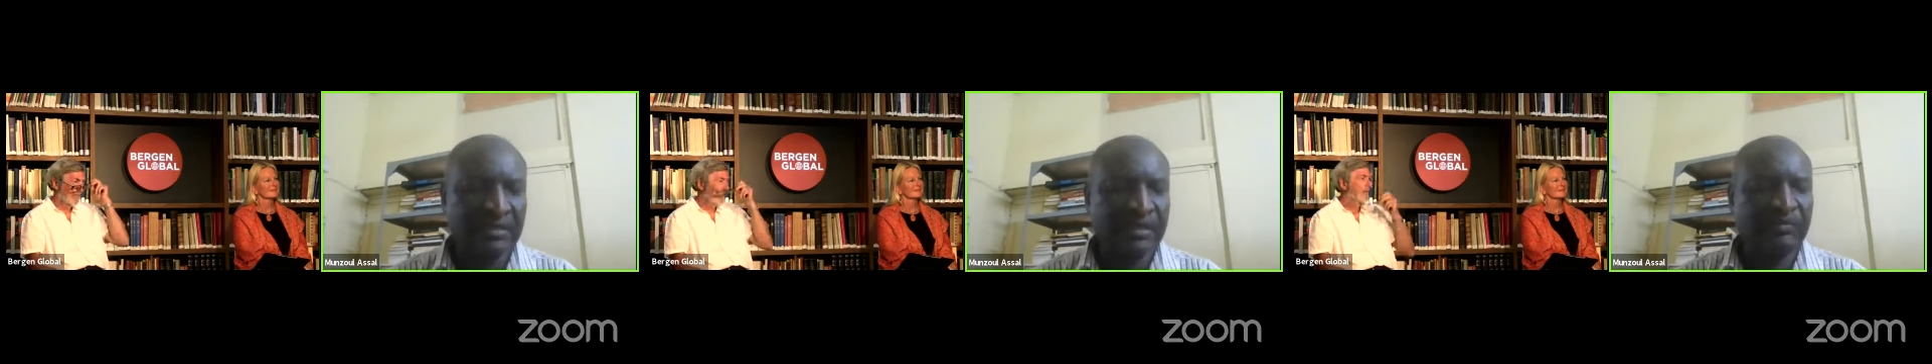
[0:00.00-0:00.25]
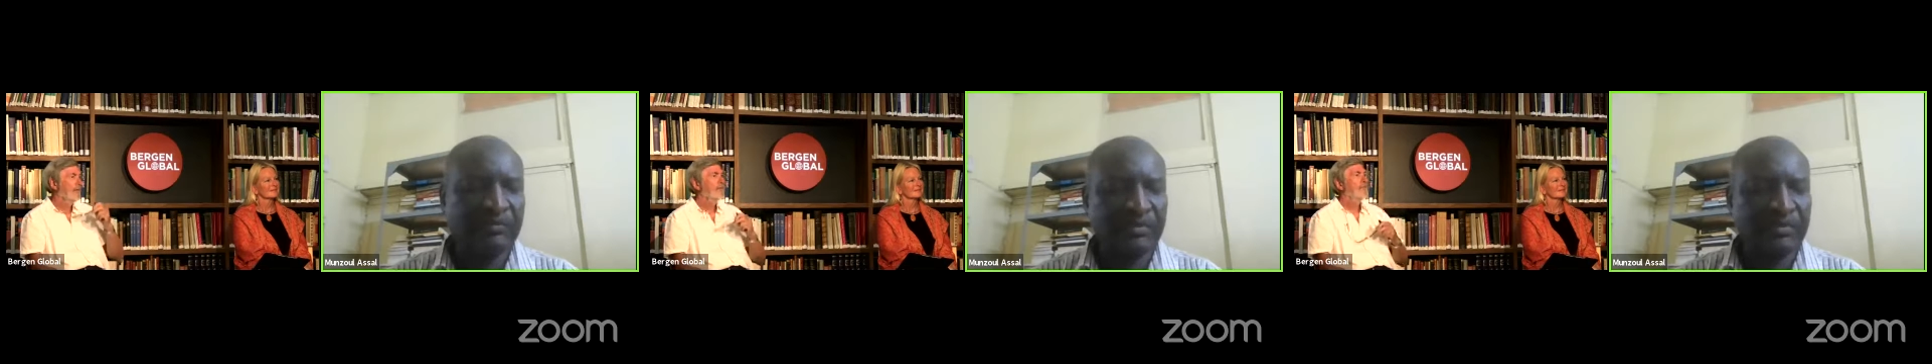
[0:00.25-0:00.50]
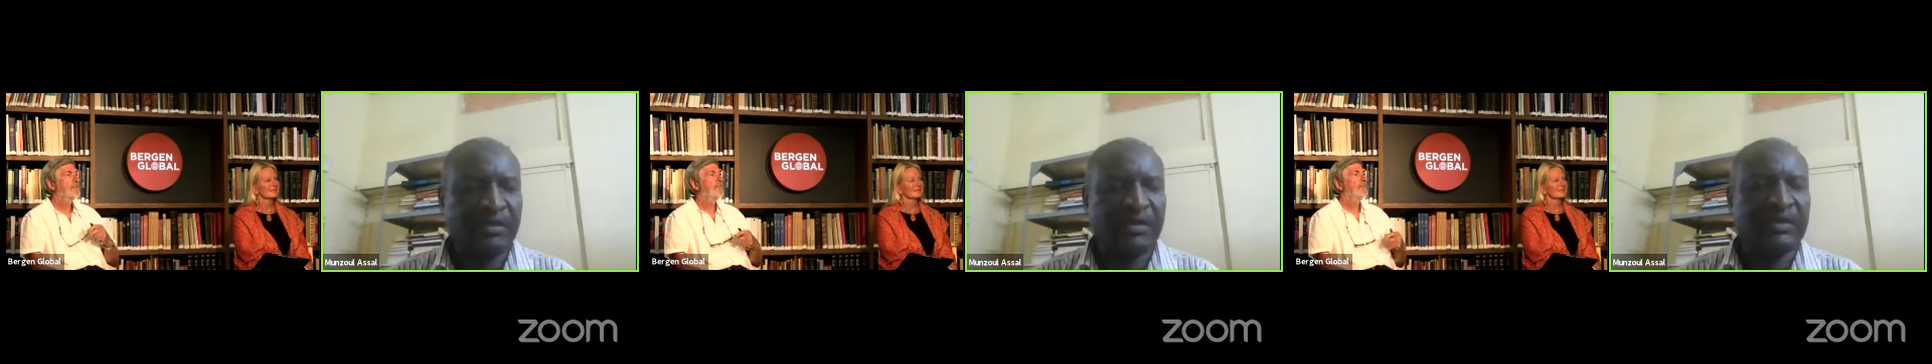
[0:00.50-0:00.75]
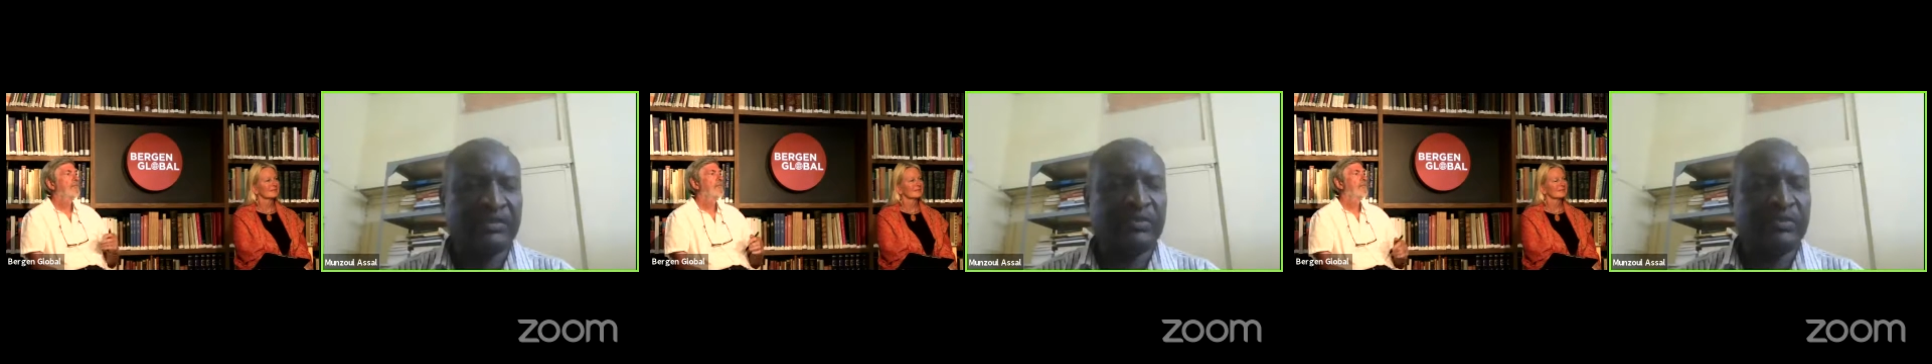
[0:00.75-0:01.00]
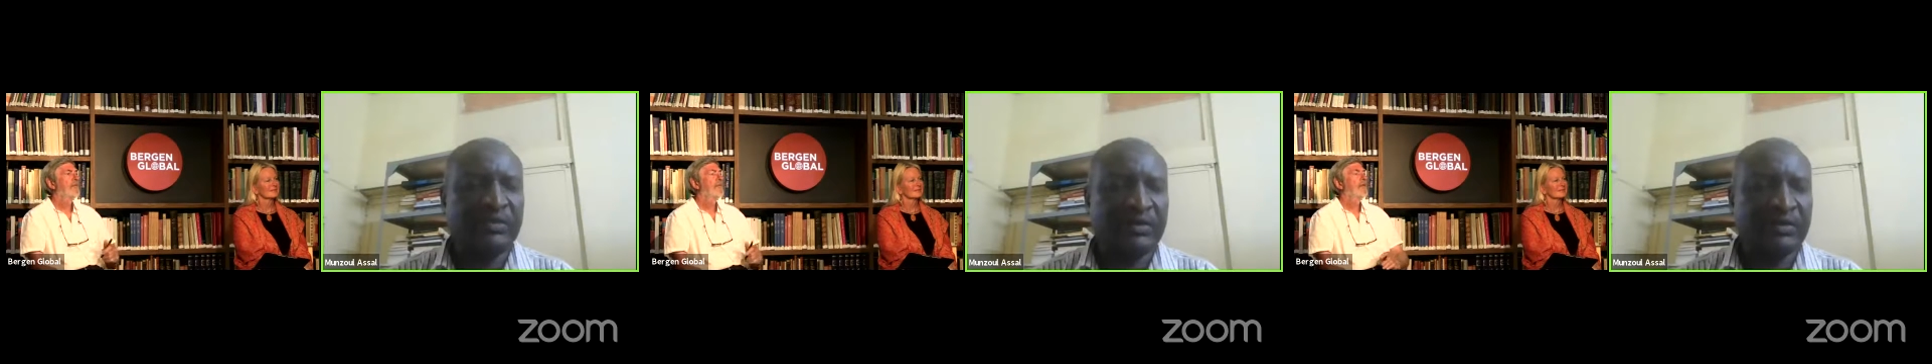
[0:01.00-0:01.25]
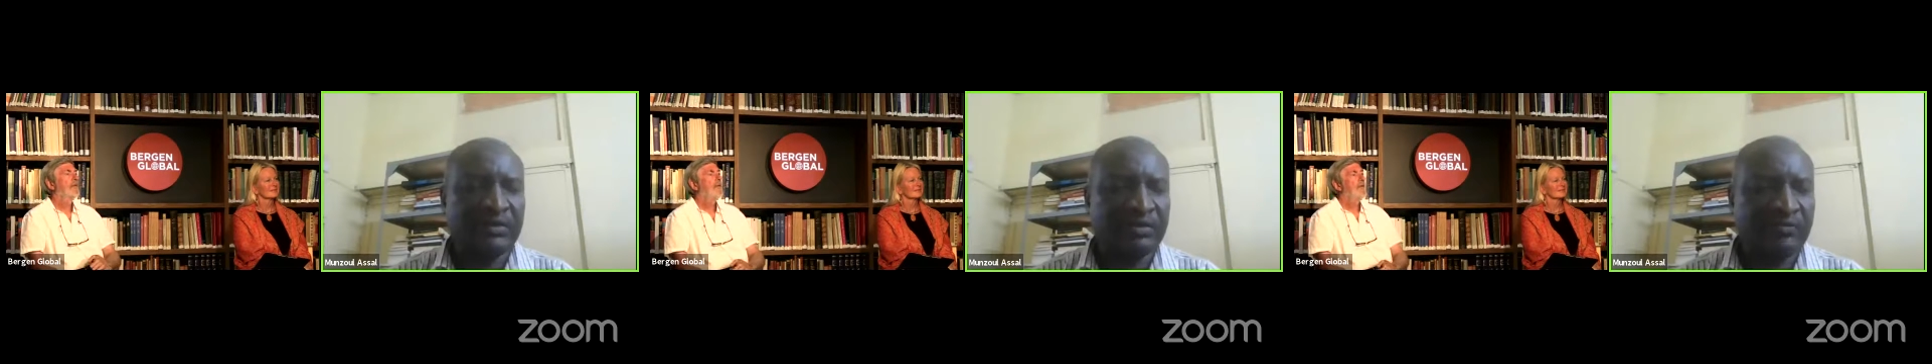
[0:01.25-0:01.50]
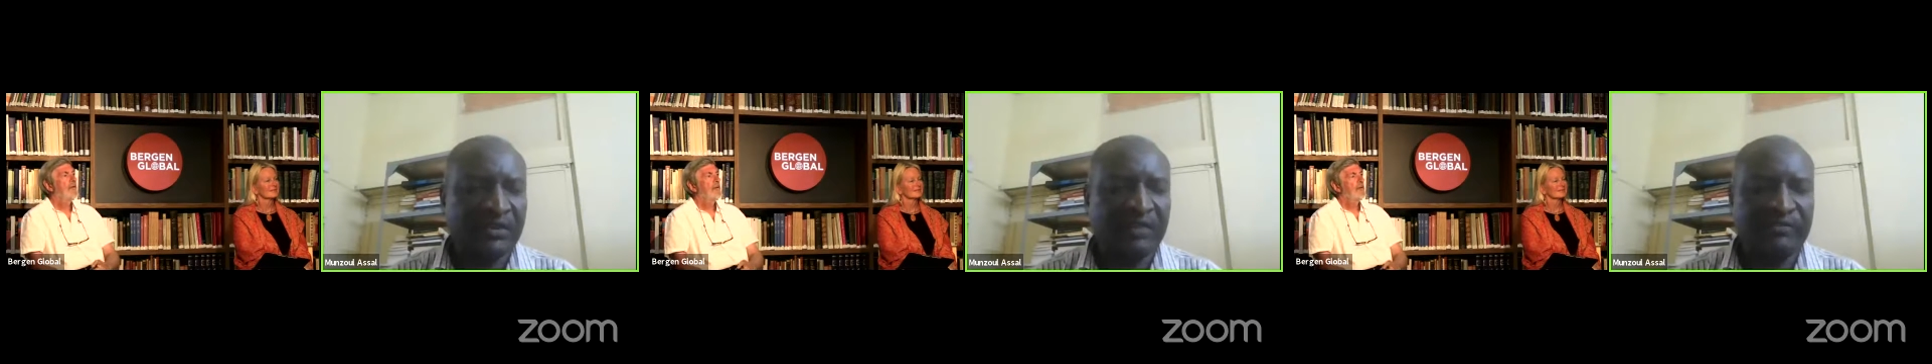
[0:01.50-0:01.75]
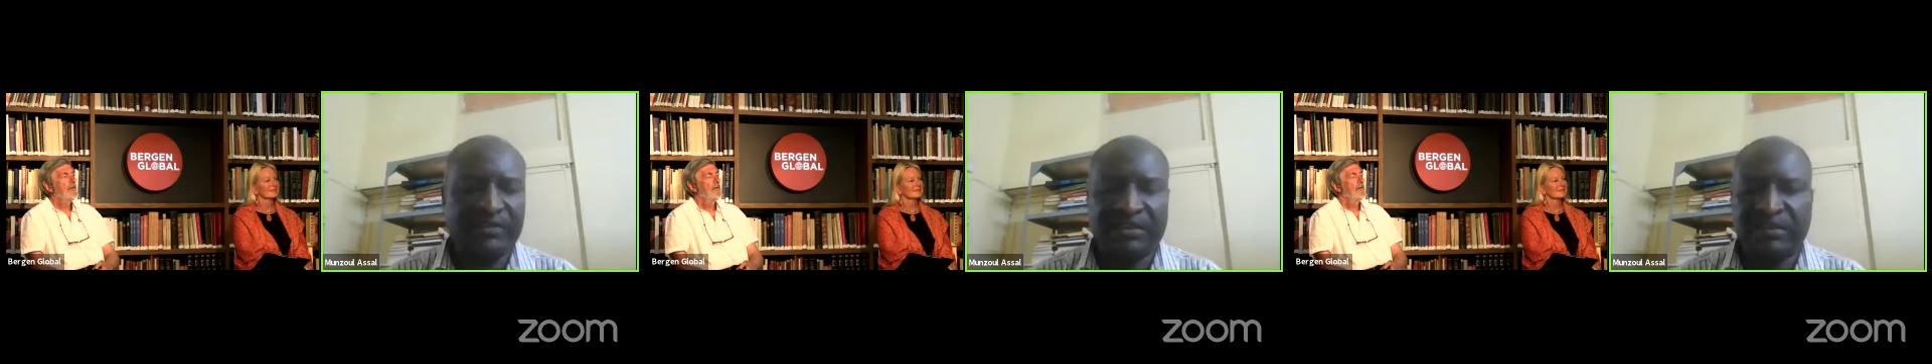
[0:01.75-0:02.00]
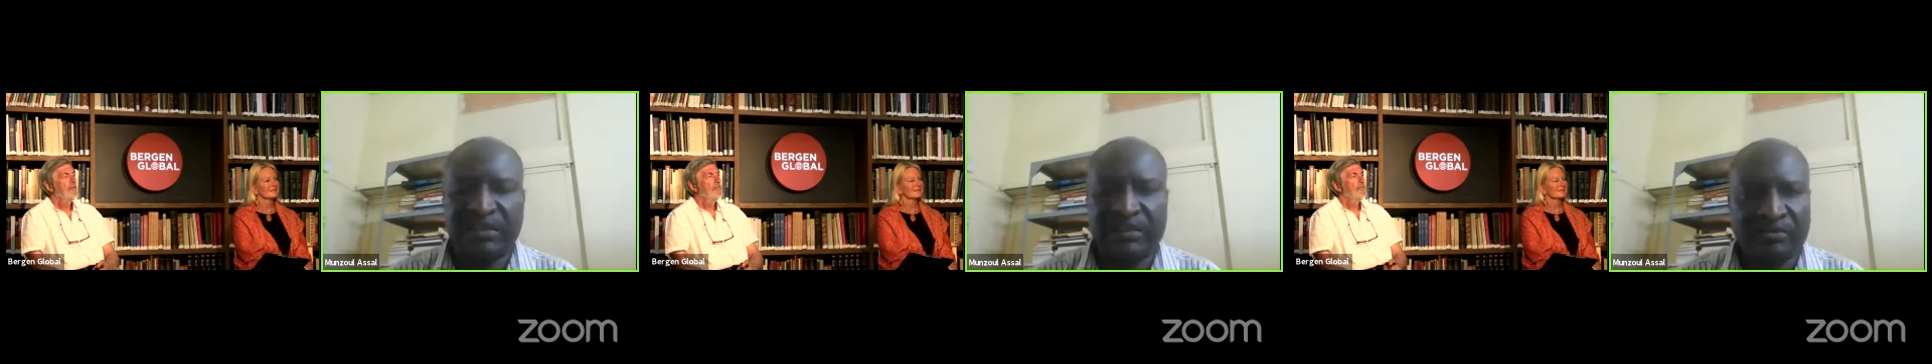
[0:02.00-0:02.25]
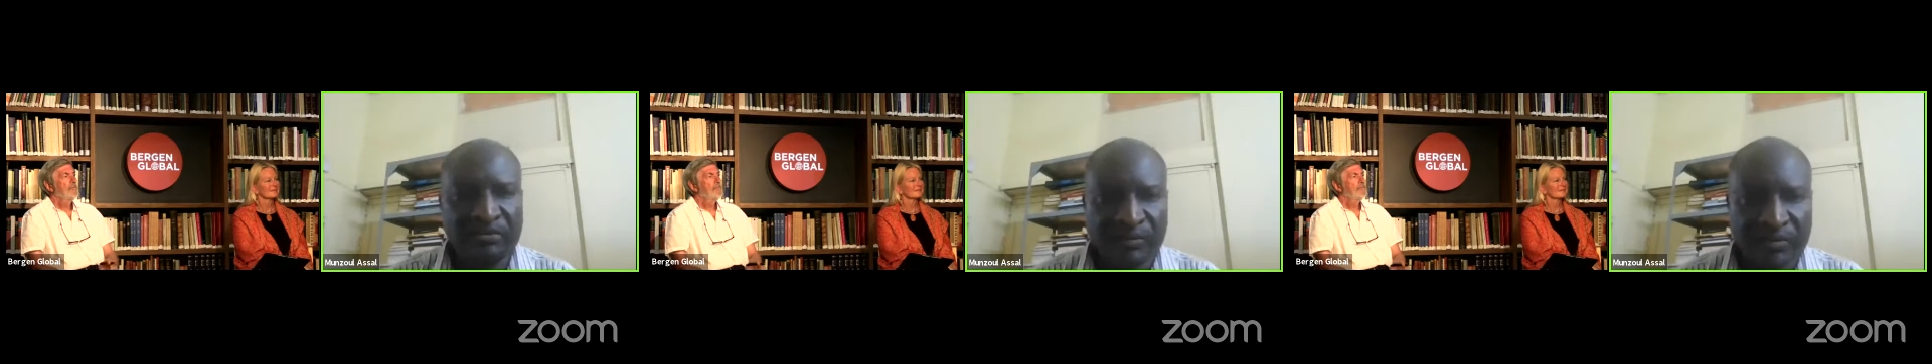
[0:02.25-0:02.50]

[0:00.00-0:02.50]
Some cases were resolved after 30 or